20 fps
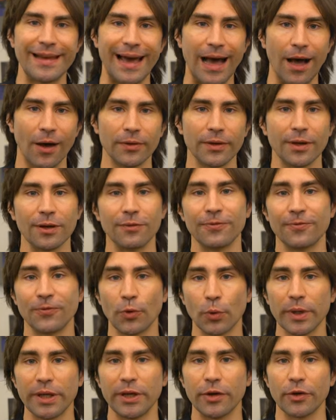down of
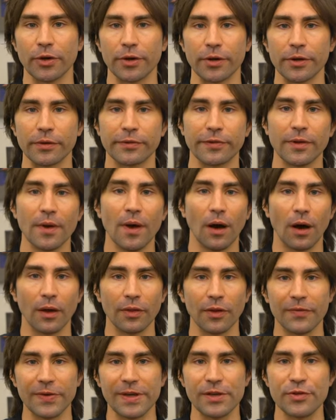forty hertz
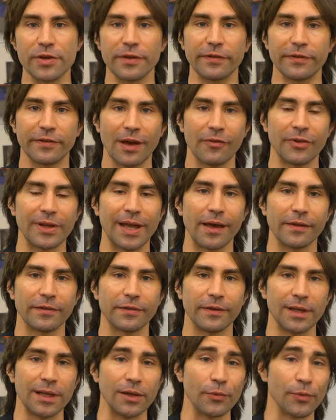on the V G seven
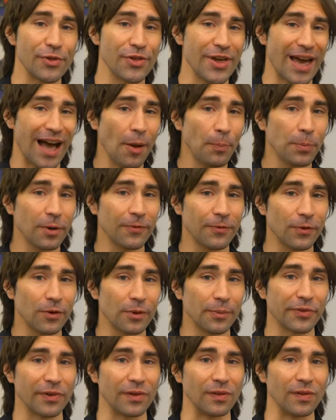S E, which
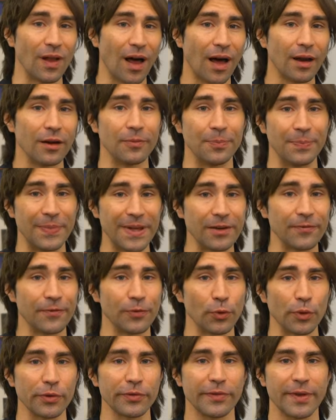outperforms a lot of big
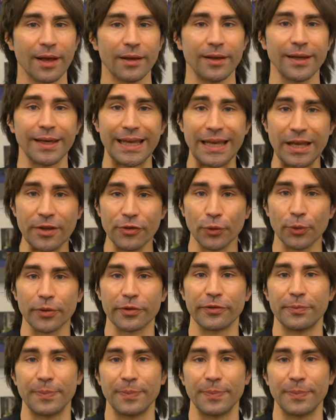floor-standing indoor